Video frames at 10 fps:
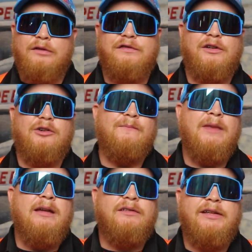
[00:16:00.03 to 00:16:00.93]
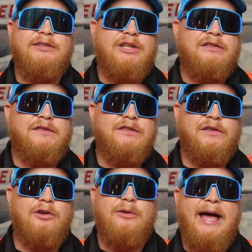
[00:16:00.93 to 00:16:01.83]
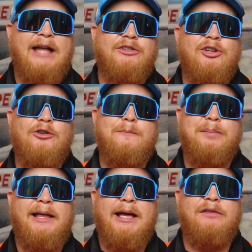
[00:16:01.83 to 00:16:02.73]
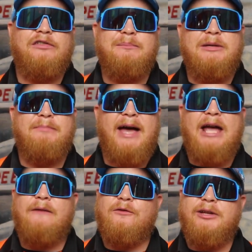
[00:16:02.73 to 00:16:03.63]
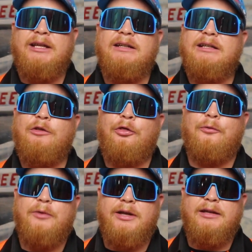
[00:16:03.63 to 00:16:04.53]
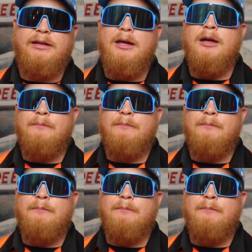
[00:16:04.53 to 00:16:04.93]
Also, TJ Zizzo had no plans to be back for Indy 3,